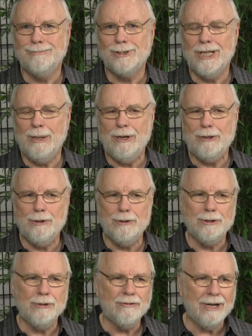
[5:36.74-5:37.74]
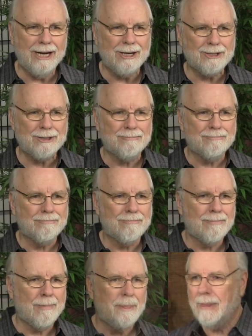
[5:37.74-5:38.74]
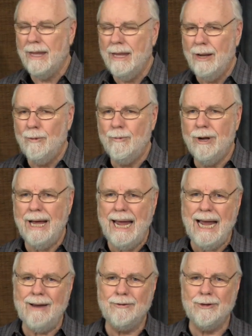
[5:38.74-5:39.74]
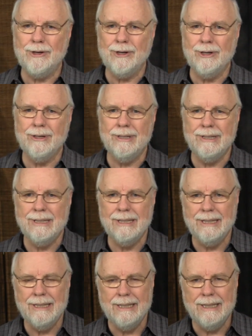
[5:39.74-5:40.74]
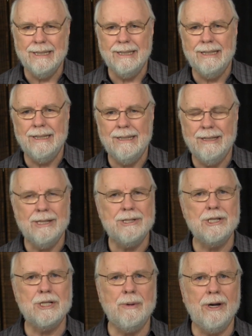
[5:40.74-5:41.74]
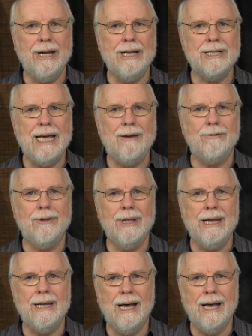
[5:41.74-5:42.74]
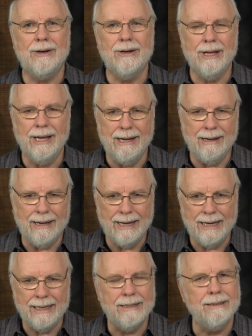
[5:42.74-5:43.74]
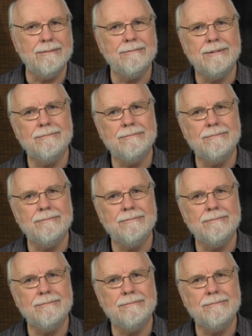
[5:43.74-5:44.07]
So they went through 2 fires. Well, after this experience, after they conquered Ai and